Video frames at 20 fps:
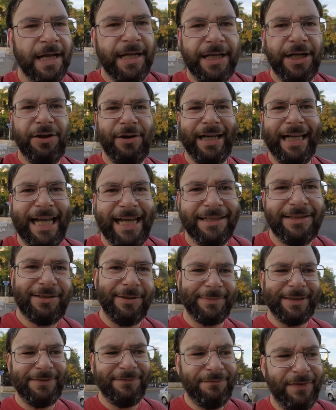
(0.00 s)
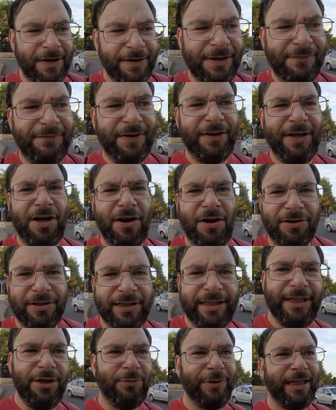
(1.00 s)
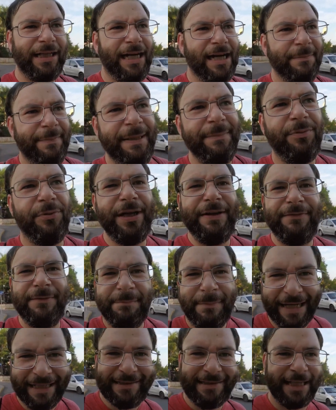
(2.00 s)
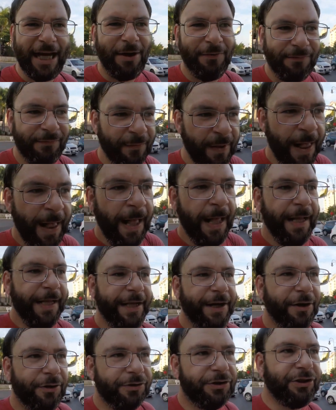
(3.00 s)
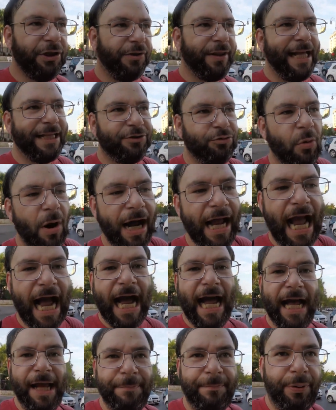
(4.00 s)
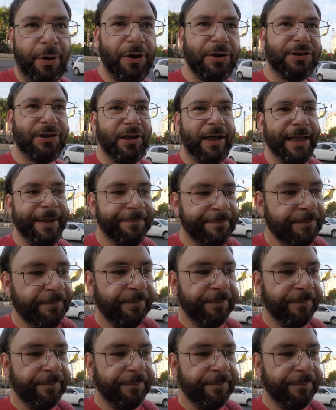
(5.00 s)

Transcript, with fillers: you know again something very very hard to deal with a lot of people even myself you know so that's why I personally